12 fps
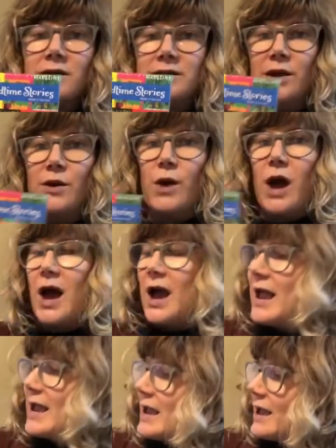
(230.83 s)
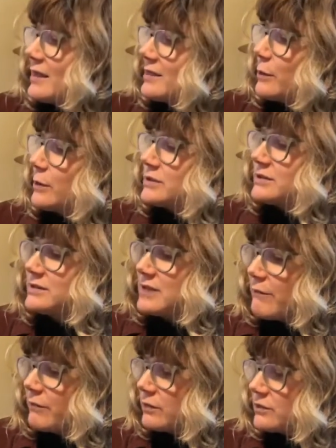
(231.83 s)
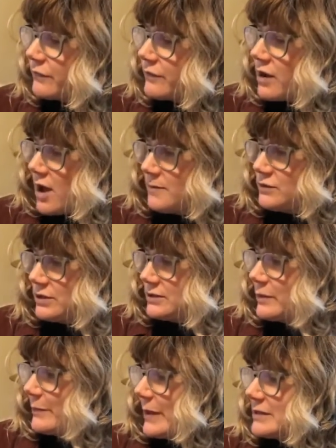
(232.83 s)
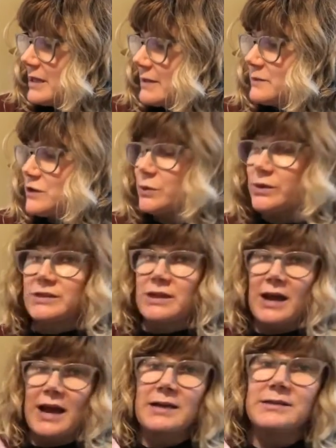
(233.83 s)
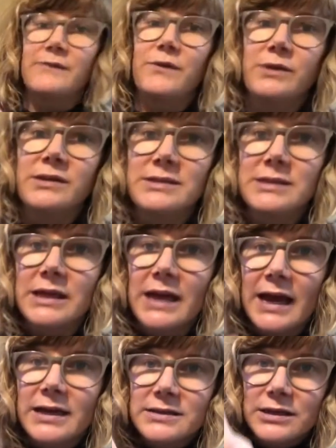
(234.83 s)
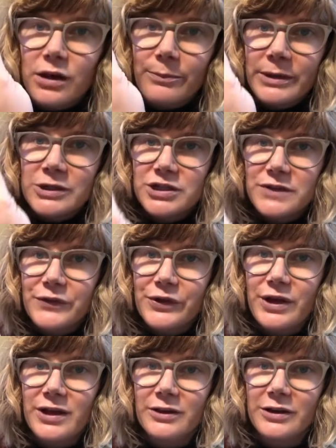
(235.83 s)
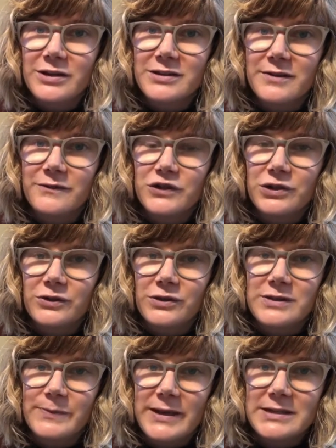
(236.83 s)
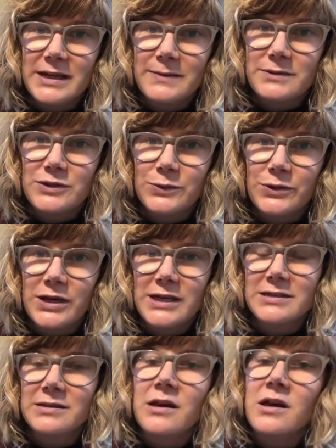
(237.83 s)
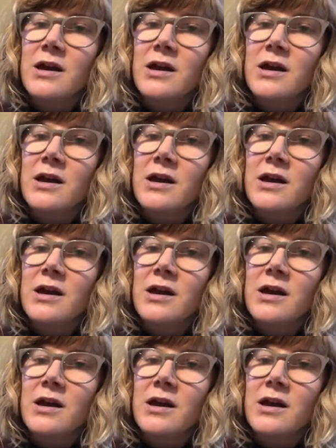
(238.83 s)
So I, there were several different options. So bedtime stories, and it has, if you can see, it has like a bunch of different colors of children's bedtime stories.